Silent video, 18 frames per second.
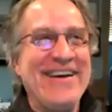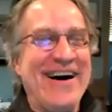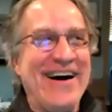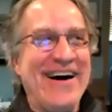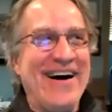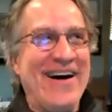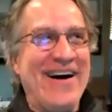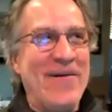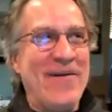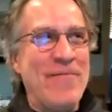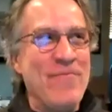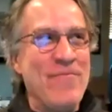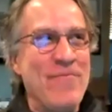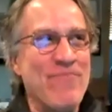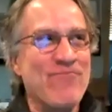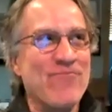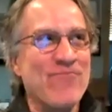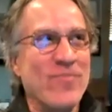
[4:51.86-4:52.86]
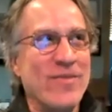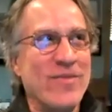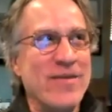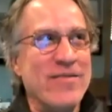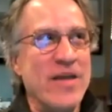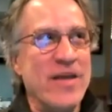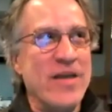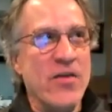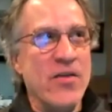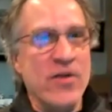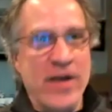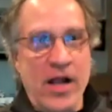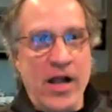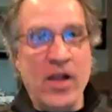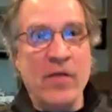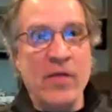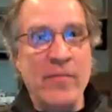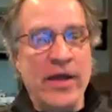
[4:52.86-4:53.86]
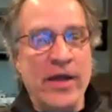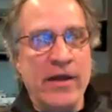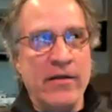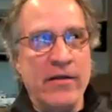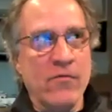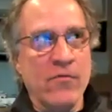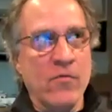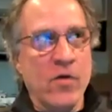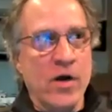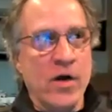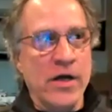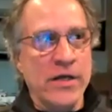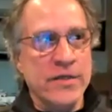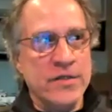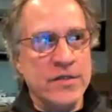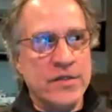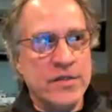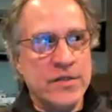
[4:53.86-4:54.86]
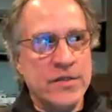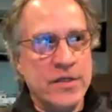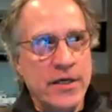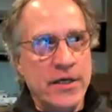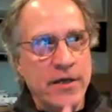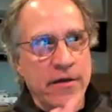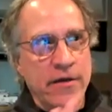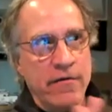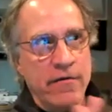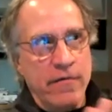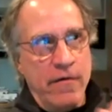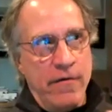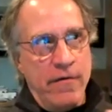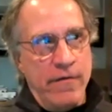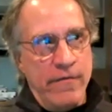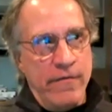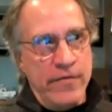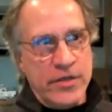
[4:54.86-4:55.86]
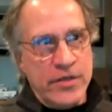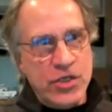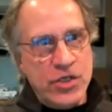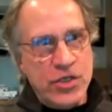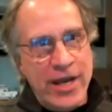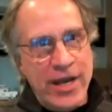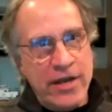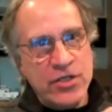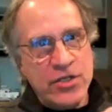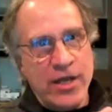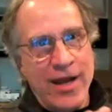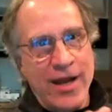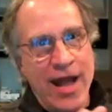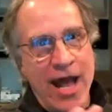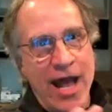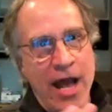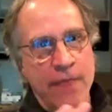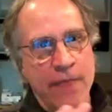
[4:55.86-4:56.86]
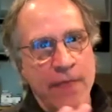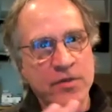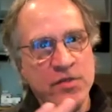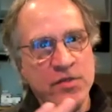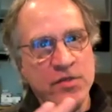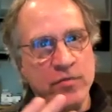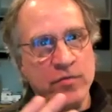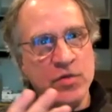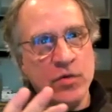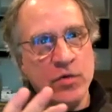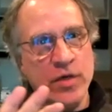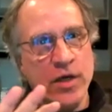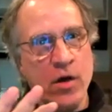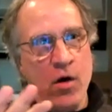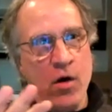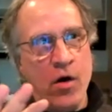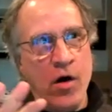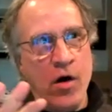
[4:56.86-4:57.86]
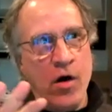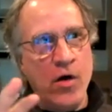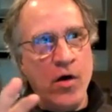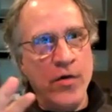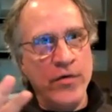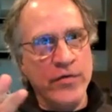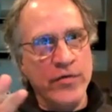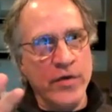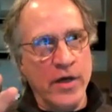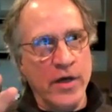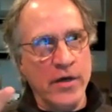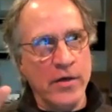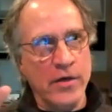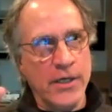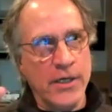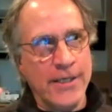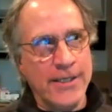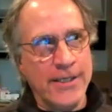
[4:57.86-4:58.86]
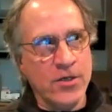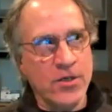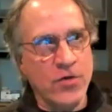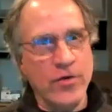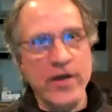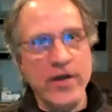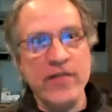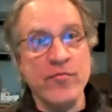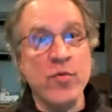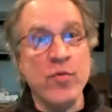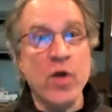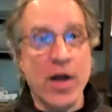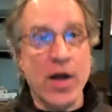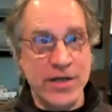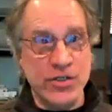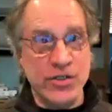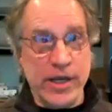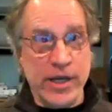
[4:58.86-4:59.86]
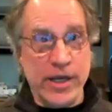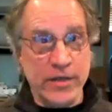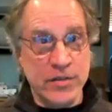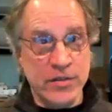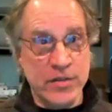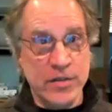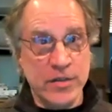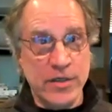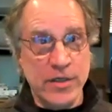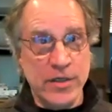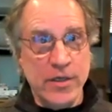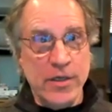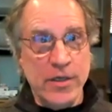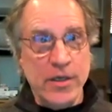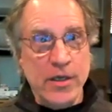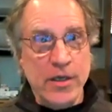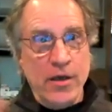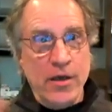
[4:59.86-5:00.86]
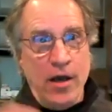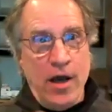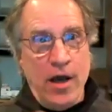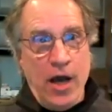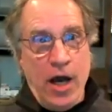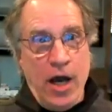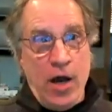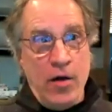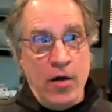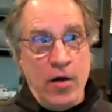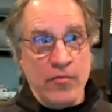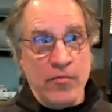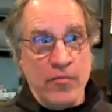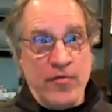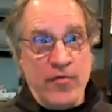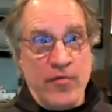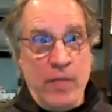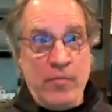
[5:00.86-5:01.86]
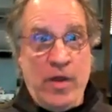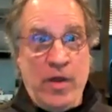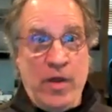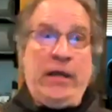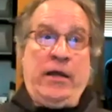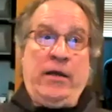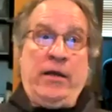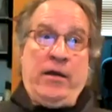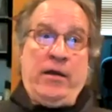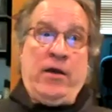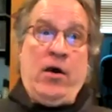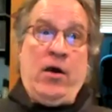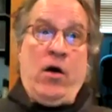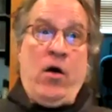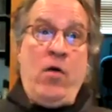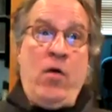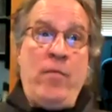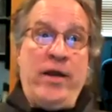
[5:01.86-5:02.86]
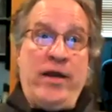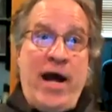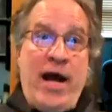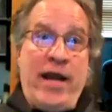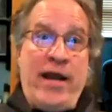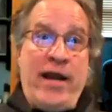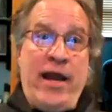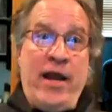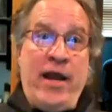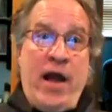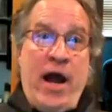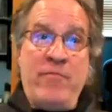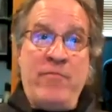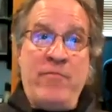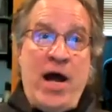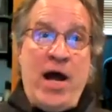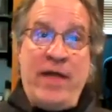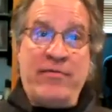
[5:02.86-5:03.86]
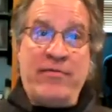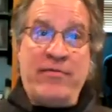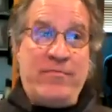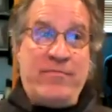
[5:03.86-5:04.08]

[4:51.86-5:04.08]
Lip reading: The other element was the change that happens from doing all the creative projects, from like, oh my God, I'm not